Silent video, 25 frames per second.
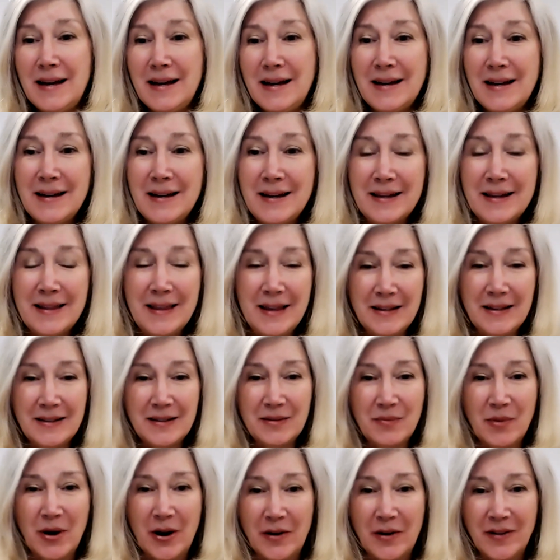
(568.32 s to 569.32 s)

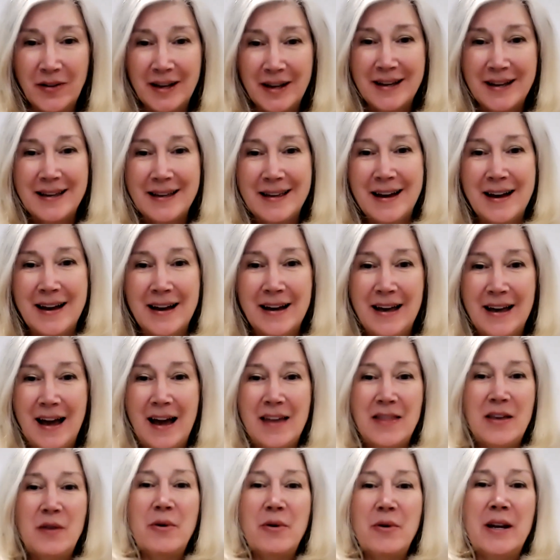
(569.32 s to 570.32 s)
Thanks, Marva. I
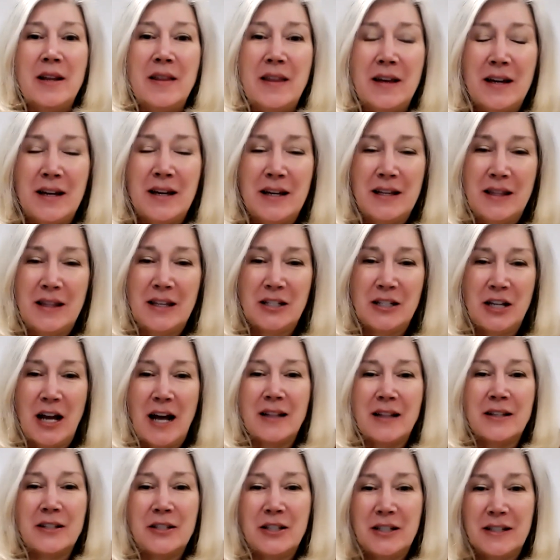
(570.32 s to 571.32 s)
think one of the
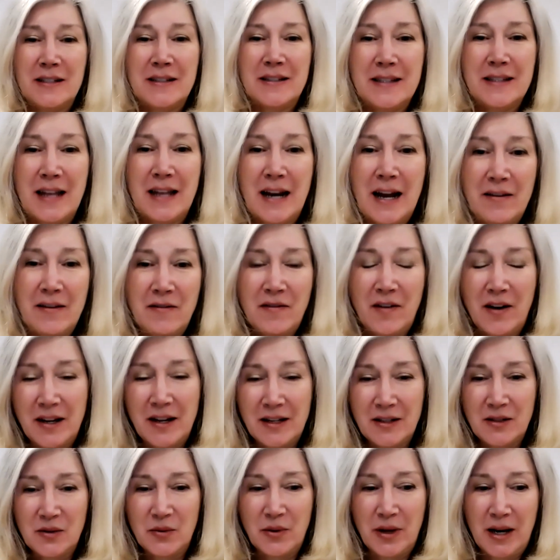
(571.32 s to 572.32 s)
challenges that I
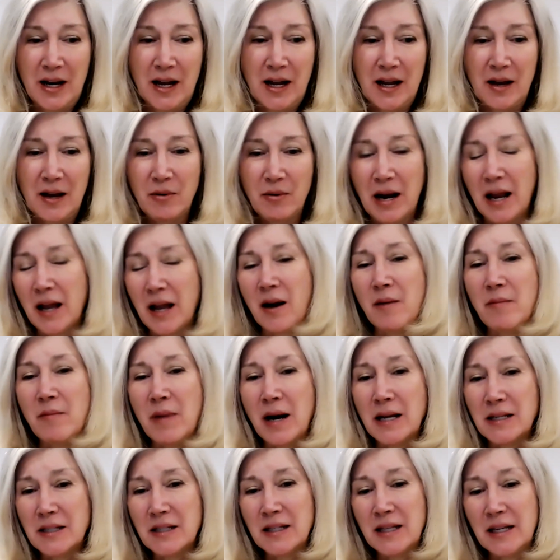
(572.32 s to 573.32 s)
find when I come
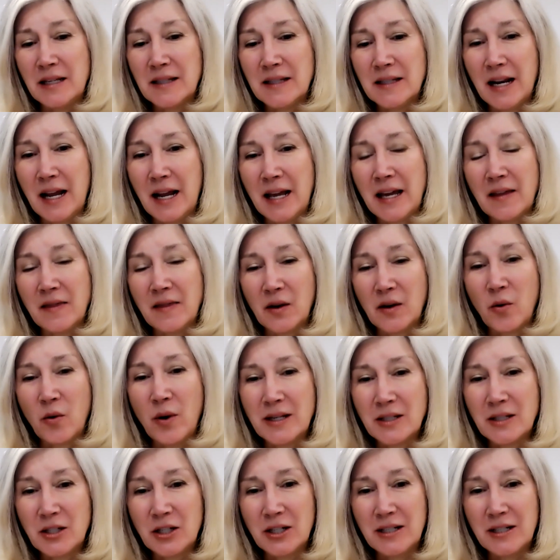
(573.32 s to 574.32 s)
onto these and I get the
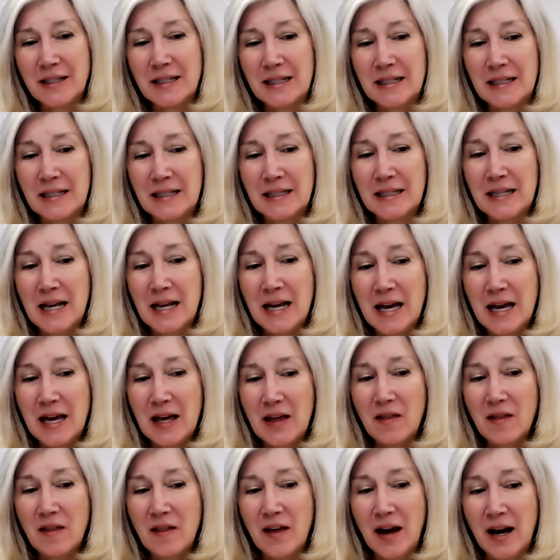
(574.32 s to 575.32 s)
questions is
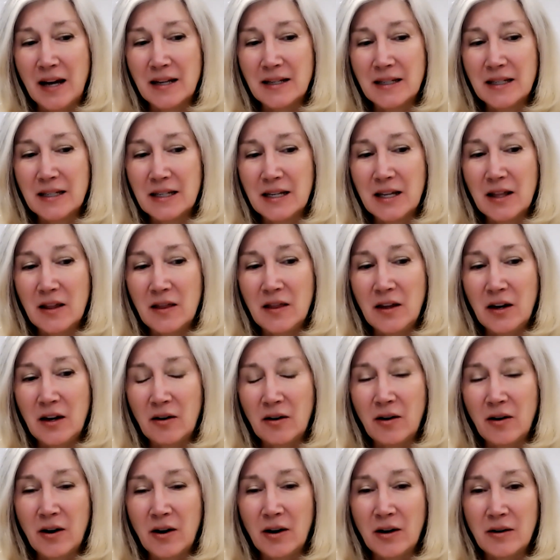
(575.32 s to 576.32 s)
that
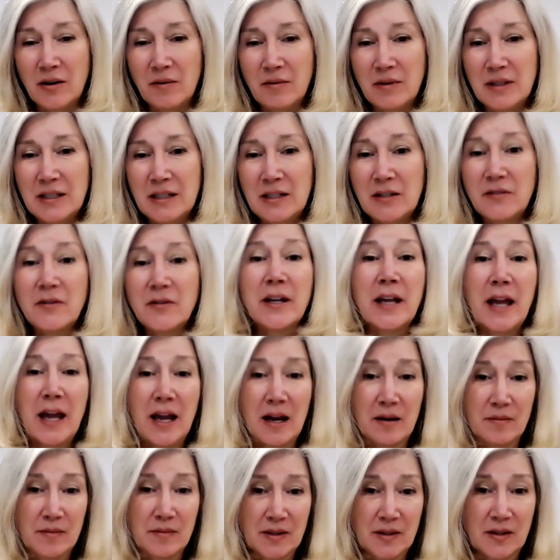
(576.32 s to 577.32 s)
there are different
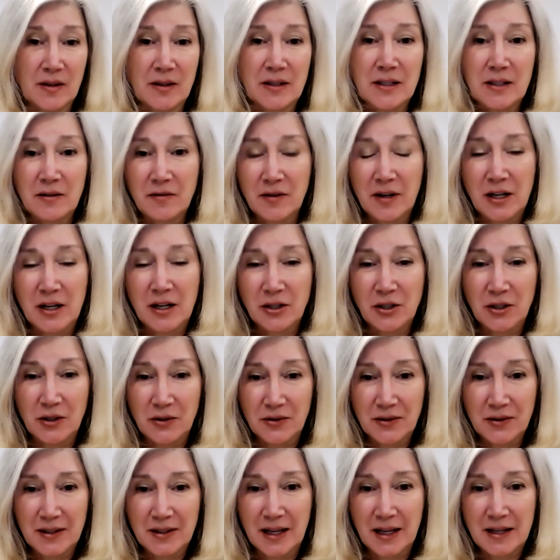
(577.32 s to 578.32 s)
camps on different
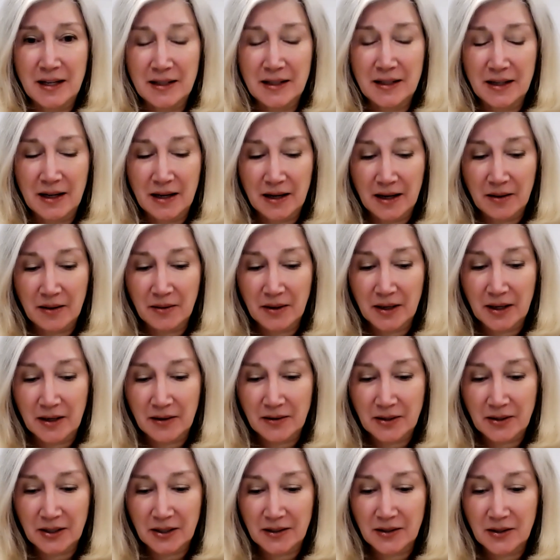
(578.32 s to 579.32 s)
issues. And I'm going to
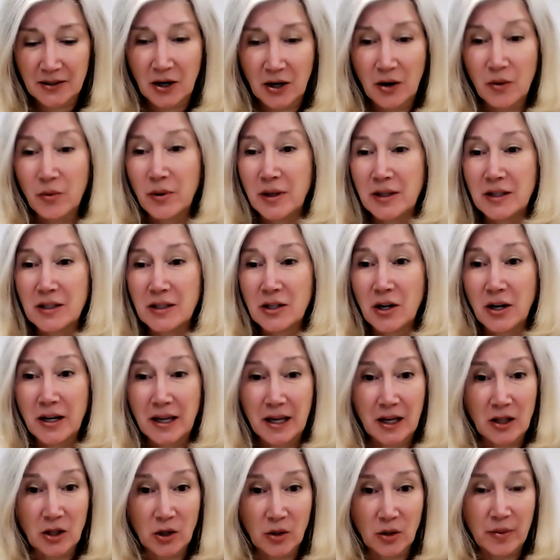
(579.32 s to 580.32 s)
just start with
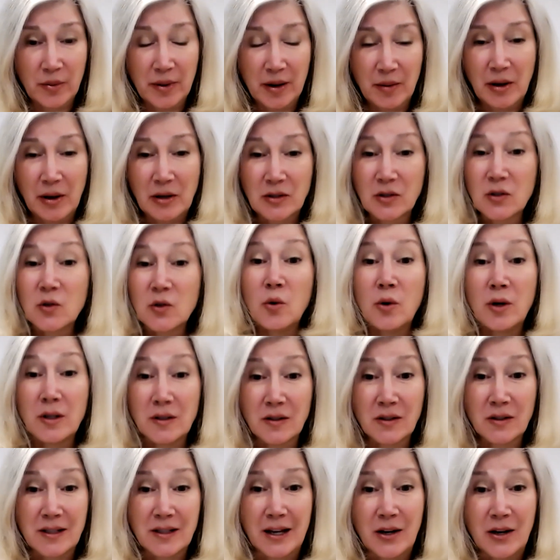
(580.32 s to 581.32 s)
talking a little bit about schools,
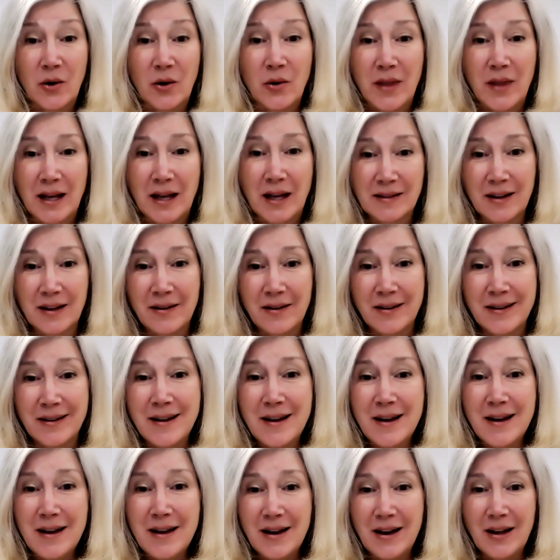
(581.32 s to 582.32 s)
because I know that's on
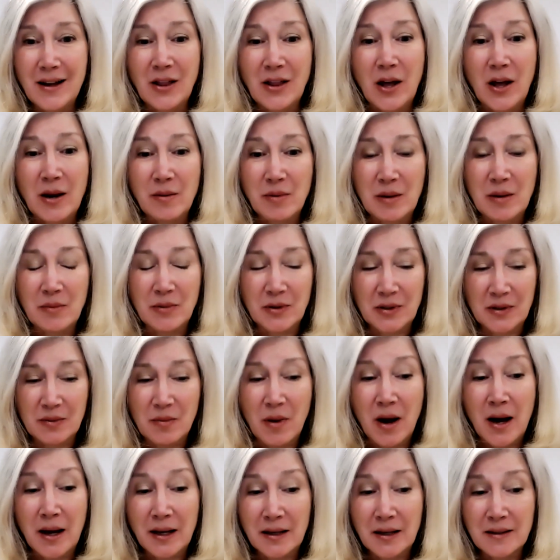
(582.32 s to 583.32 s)
a lot of people's
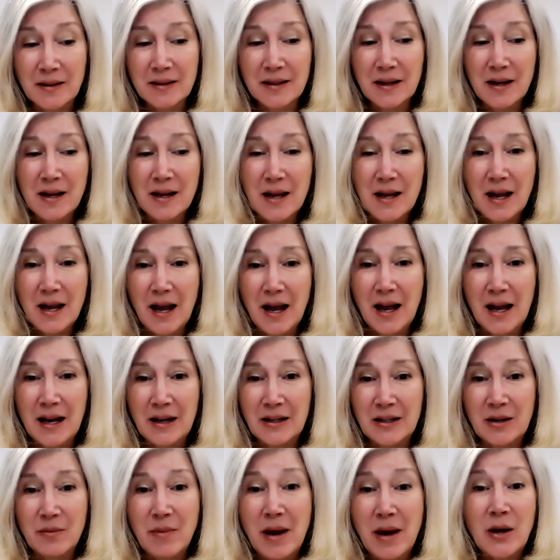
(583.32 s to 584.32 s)
minds.
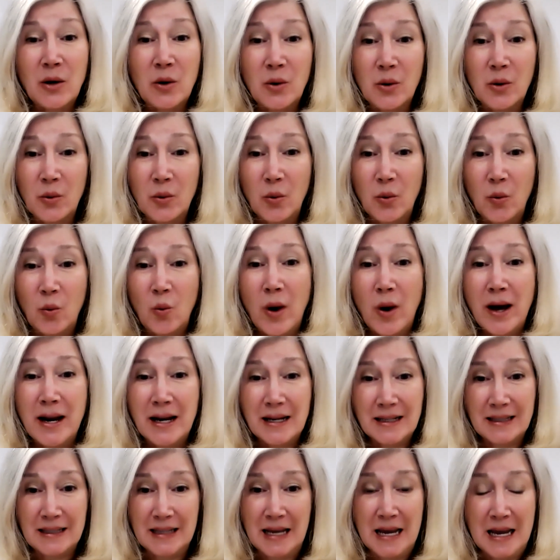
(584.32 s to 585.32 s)
And no matter what
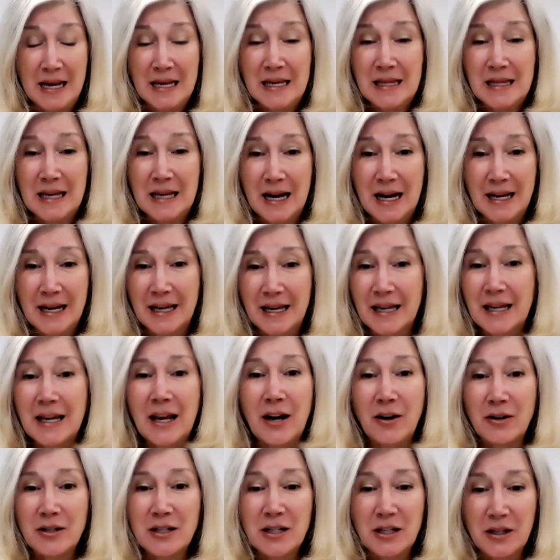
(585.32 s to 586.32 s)
I say, I can
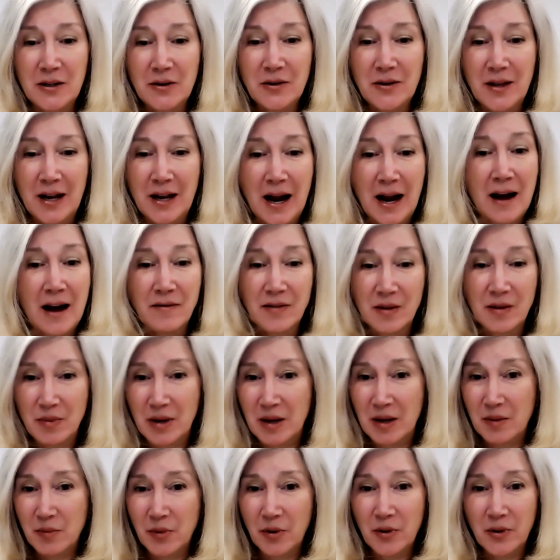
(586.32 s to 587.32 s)
guarantee you that half the
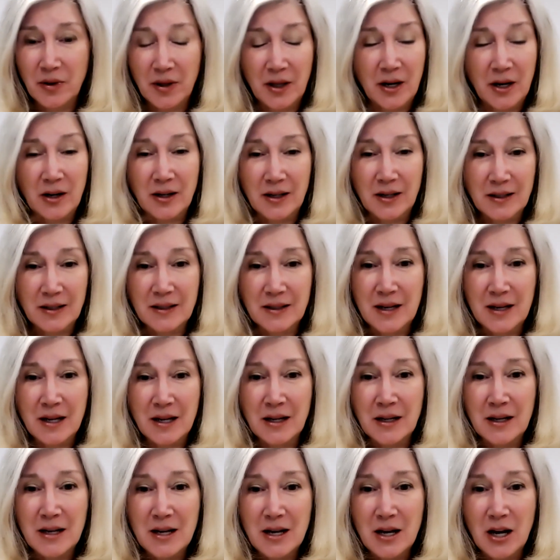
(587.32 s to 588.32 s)
people that are
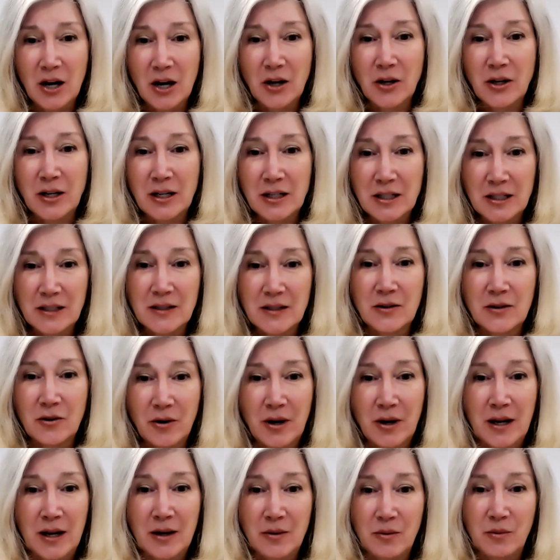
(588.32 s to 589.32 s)
listening are going to
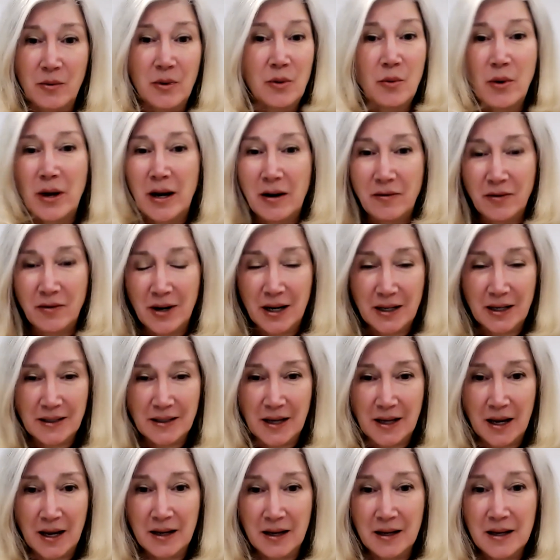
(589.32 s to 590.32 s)
disagree with whatever I
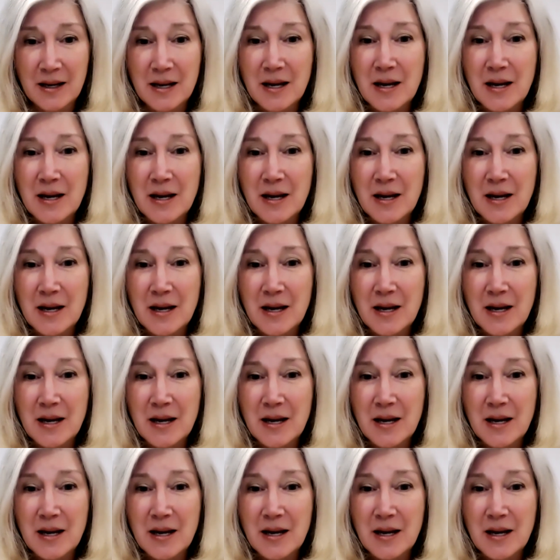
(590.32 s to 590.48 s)
say.